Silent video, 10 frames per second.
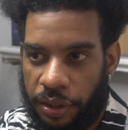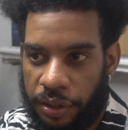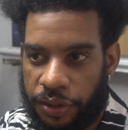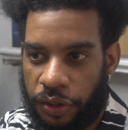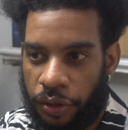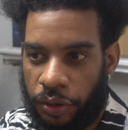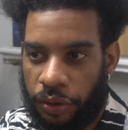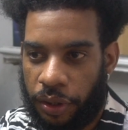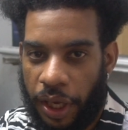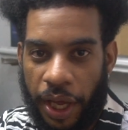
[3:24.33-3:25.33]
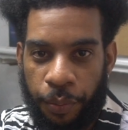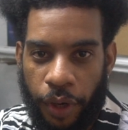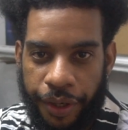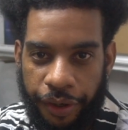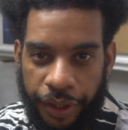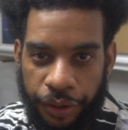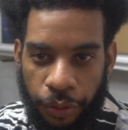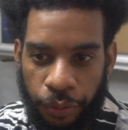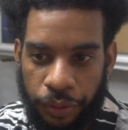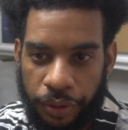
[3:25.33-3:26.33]
So I'm wondering
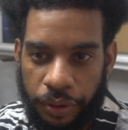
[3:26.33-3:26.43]
now,